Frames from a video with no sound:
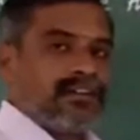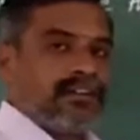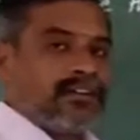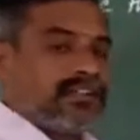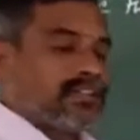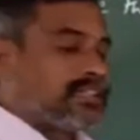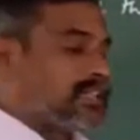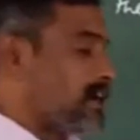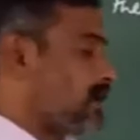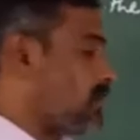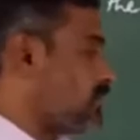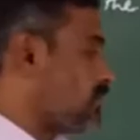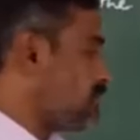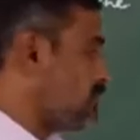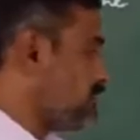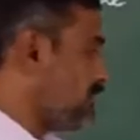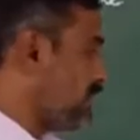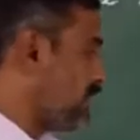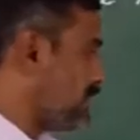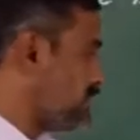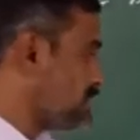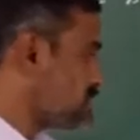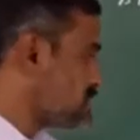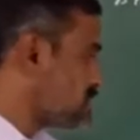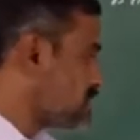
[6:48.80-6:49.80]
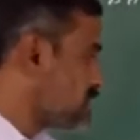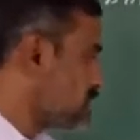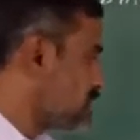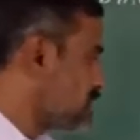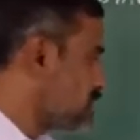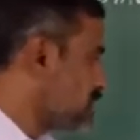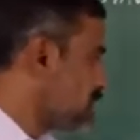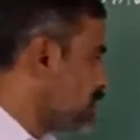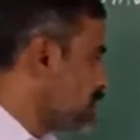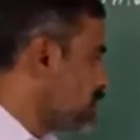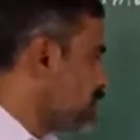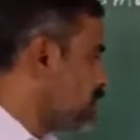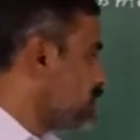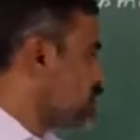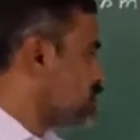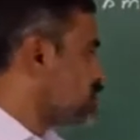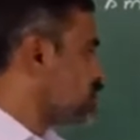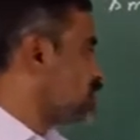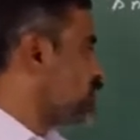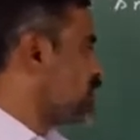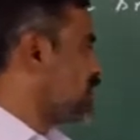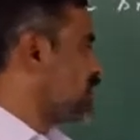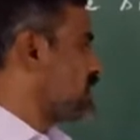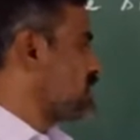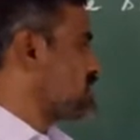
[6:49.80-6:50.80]
the always
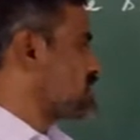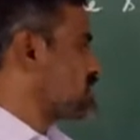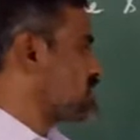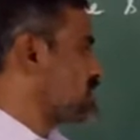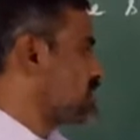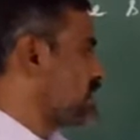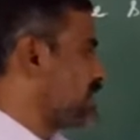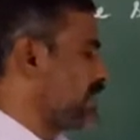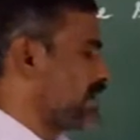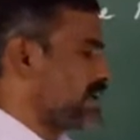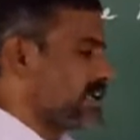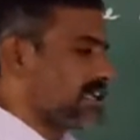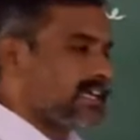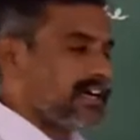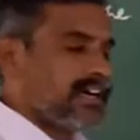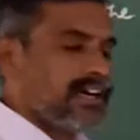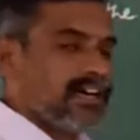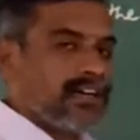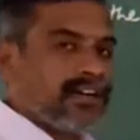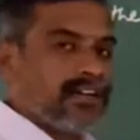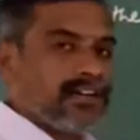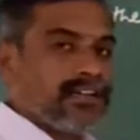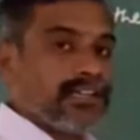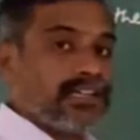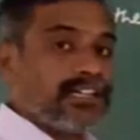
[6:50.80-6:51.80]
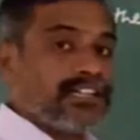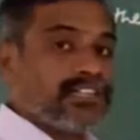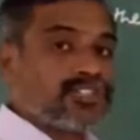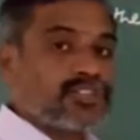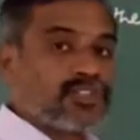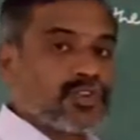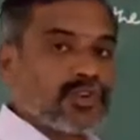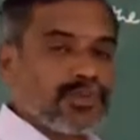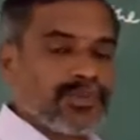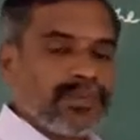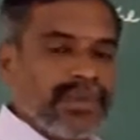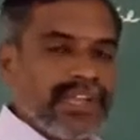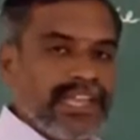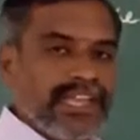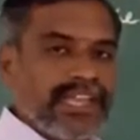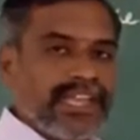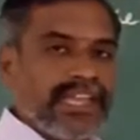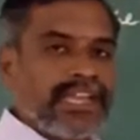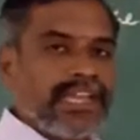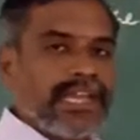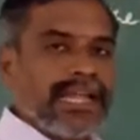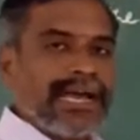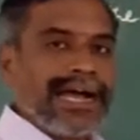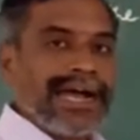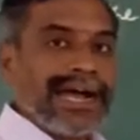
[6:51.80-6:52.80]
smallest data it should
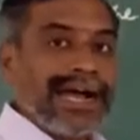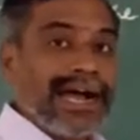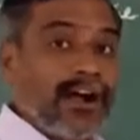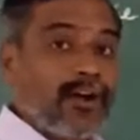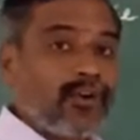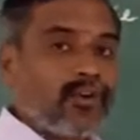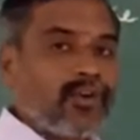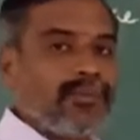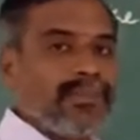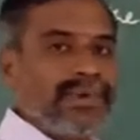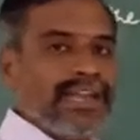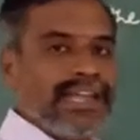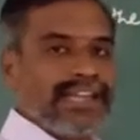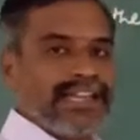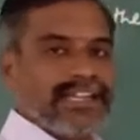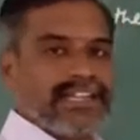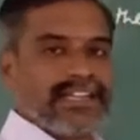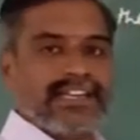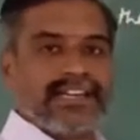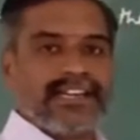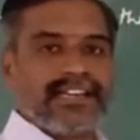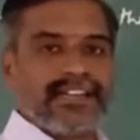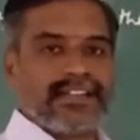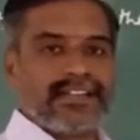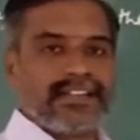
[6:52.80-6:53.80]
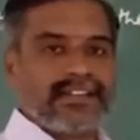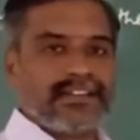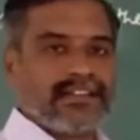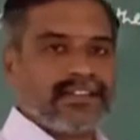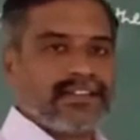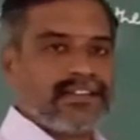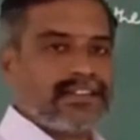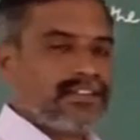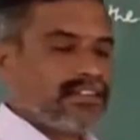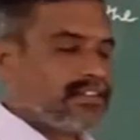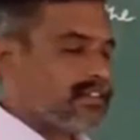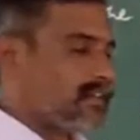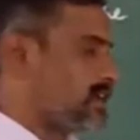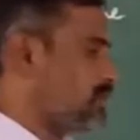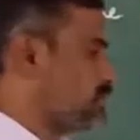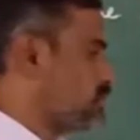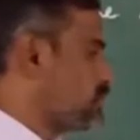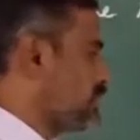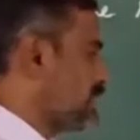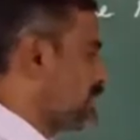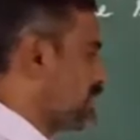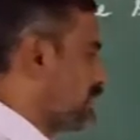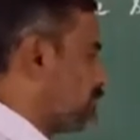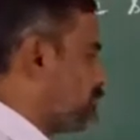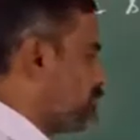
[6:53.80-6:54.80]
be in accumulator. Now to
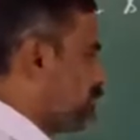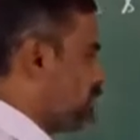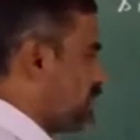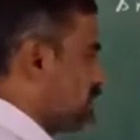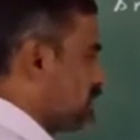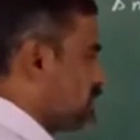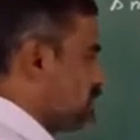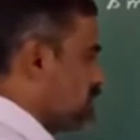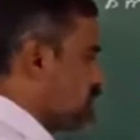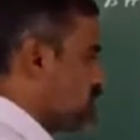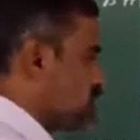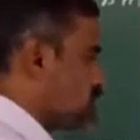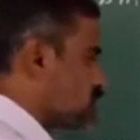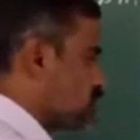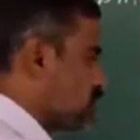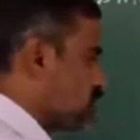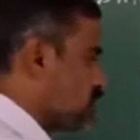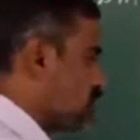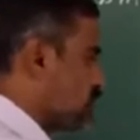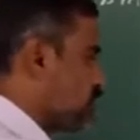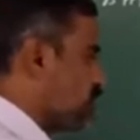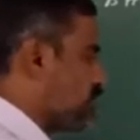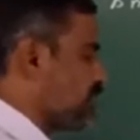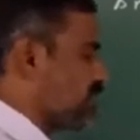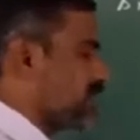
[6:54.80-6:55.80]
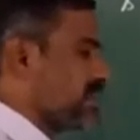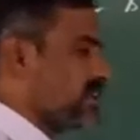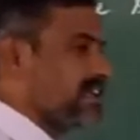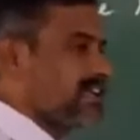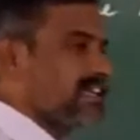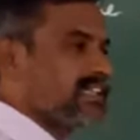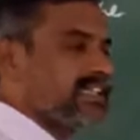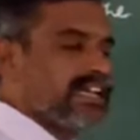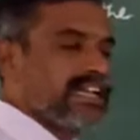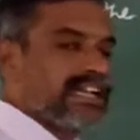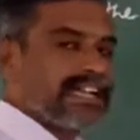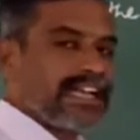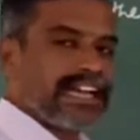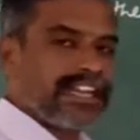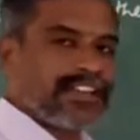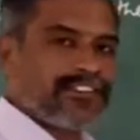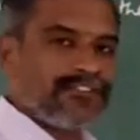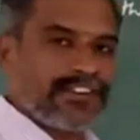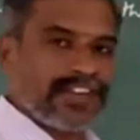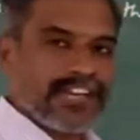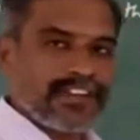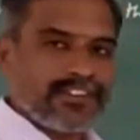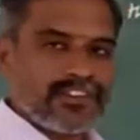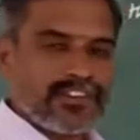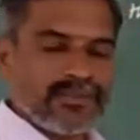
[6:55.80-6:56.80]
compare these two, here the carry
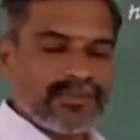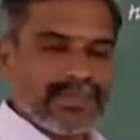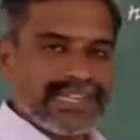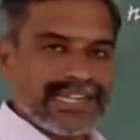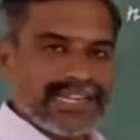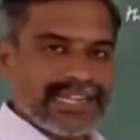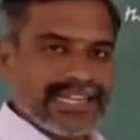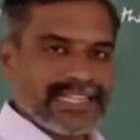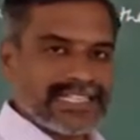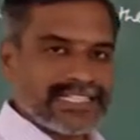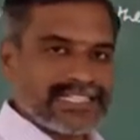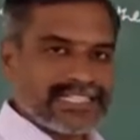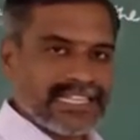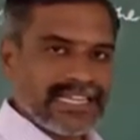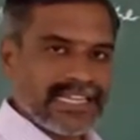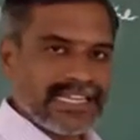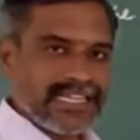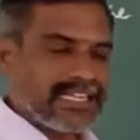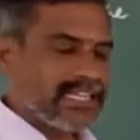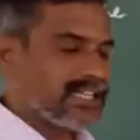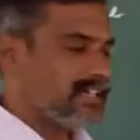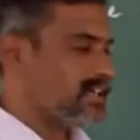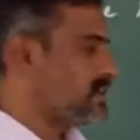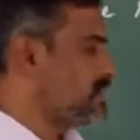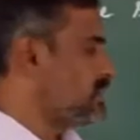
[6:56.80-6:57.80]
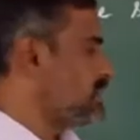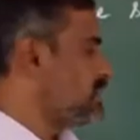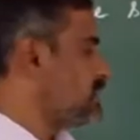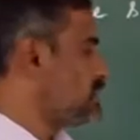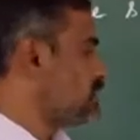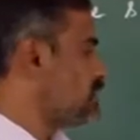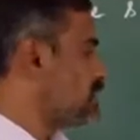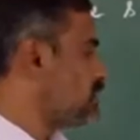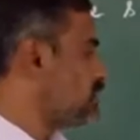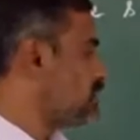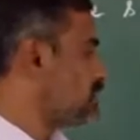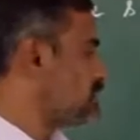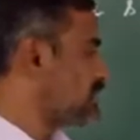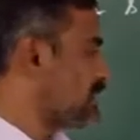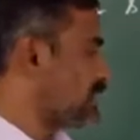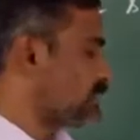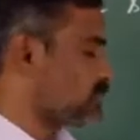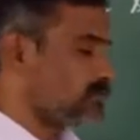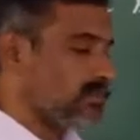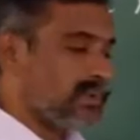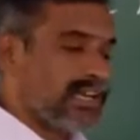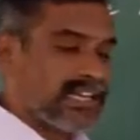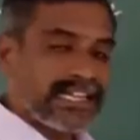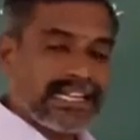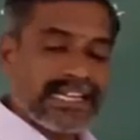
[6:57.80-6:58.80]
flag will be reset. Now the
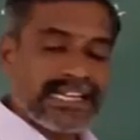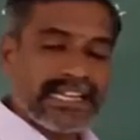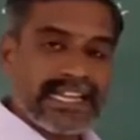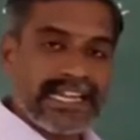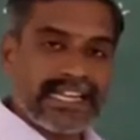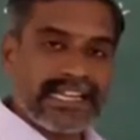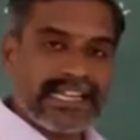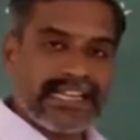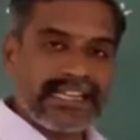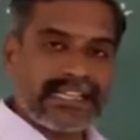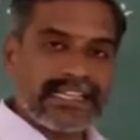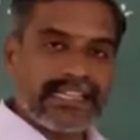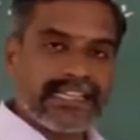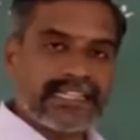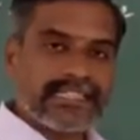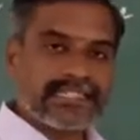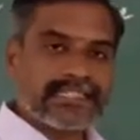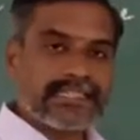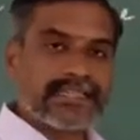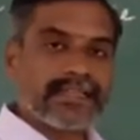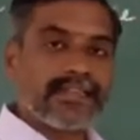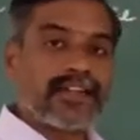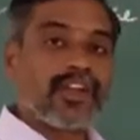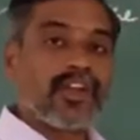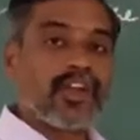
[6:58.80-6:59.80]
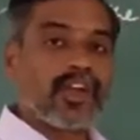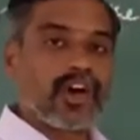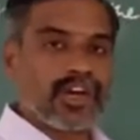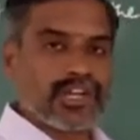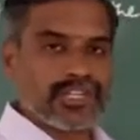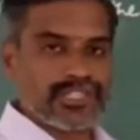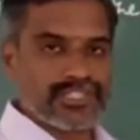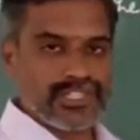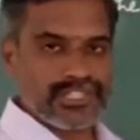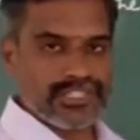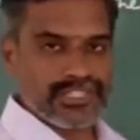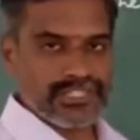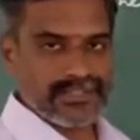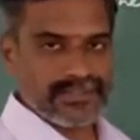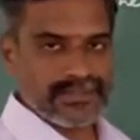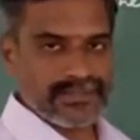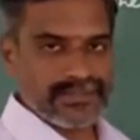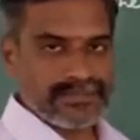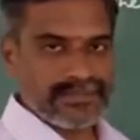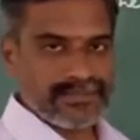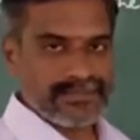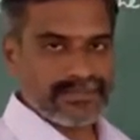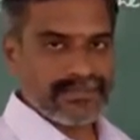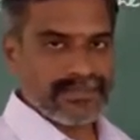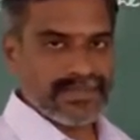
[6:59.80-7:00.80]
accumulated data is larger.
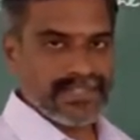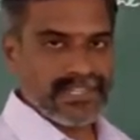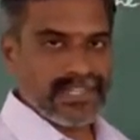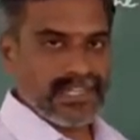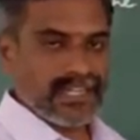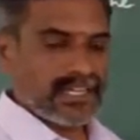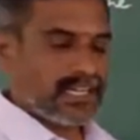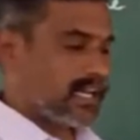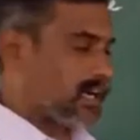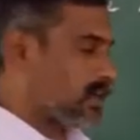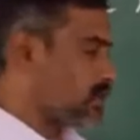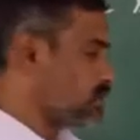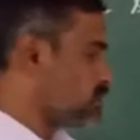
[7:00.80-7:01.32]
Now